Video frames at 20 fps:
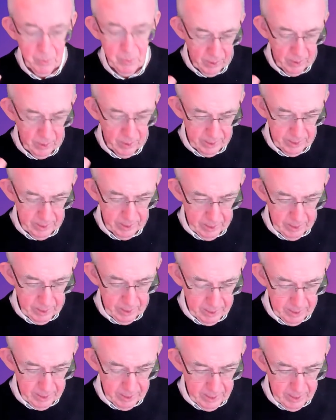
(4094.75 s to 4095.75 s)
And
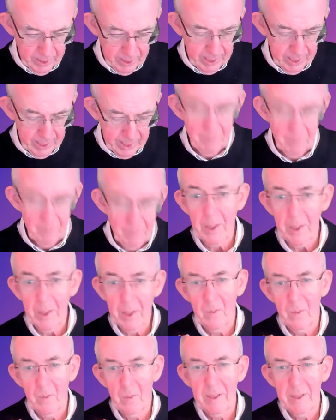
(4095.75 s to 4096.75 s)
today, we're
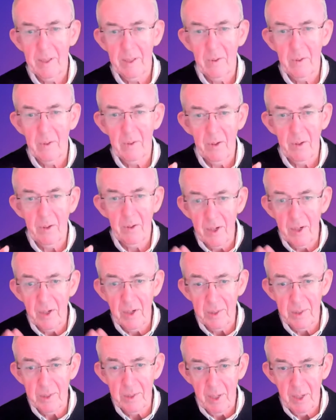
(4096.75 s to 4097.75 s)
on the run up to Black
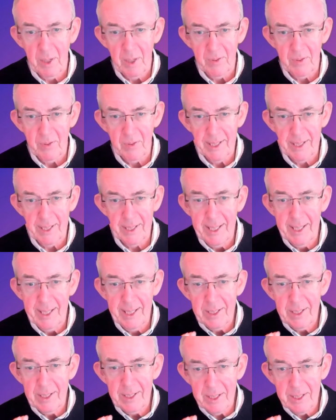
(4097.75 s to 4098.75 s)
Friday.
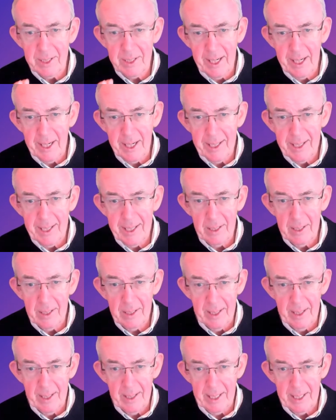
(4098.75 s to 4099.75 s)
Today, that
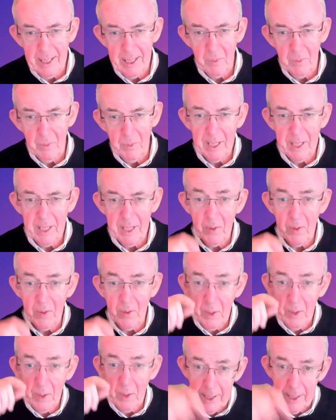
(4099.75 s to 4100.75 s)
camera, if you click the
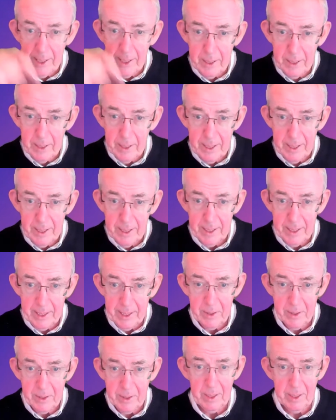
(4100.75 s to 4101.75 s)
link in the carousel,
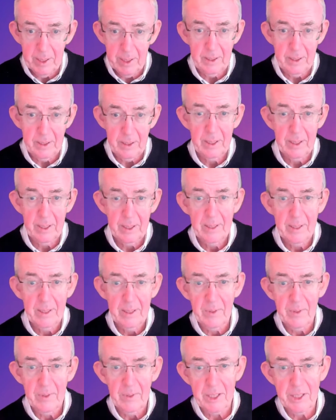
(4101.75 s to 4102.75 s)
is
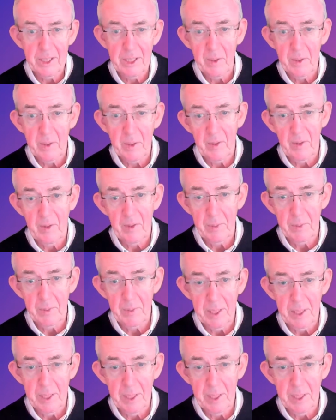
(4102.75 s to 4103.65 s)
25% off.